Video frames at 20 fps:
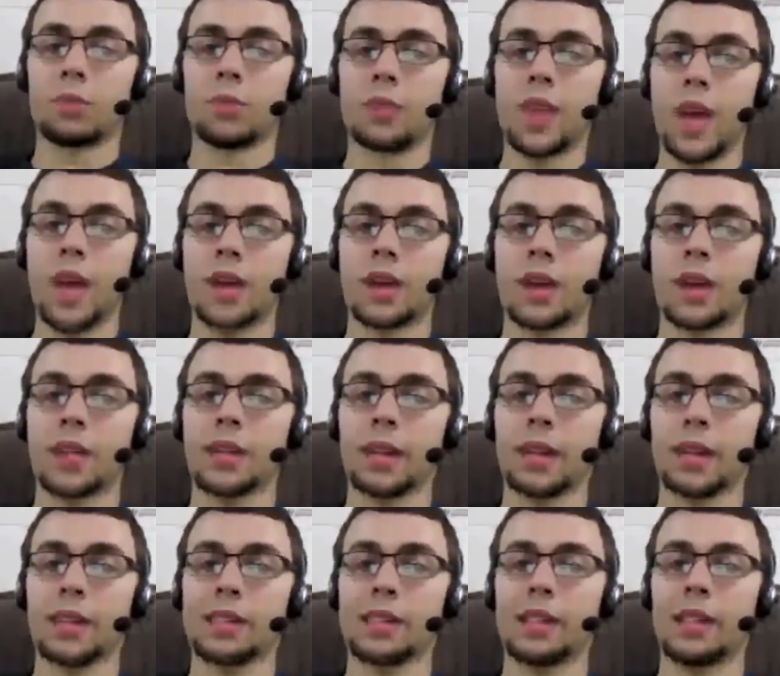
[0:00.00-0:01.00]
that case, I
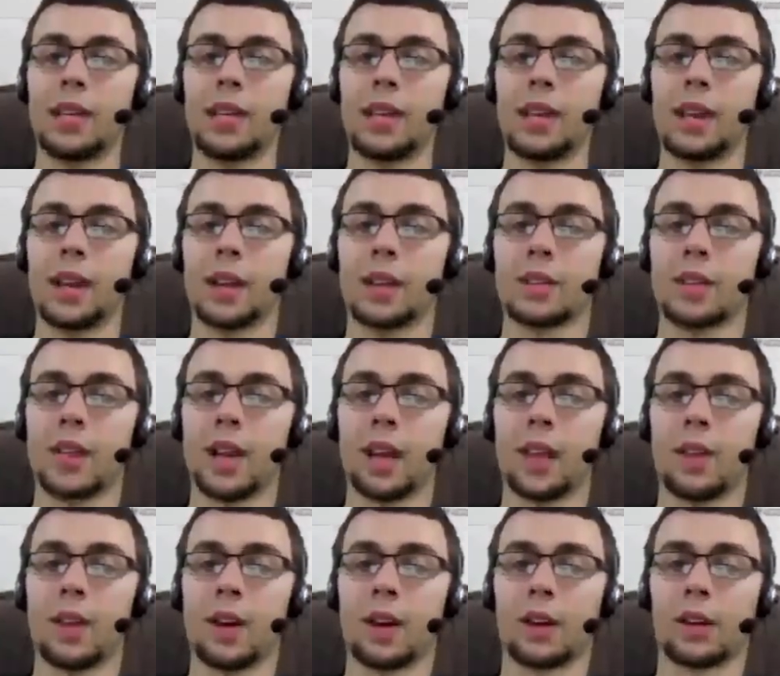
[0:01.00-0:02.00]
guess Leon
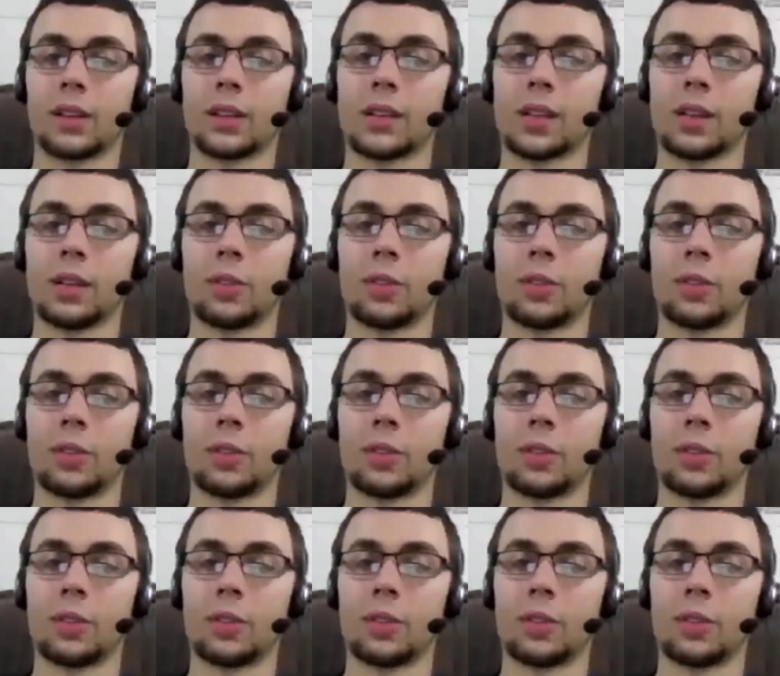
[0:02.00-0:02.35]
stand there, because I don't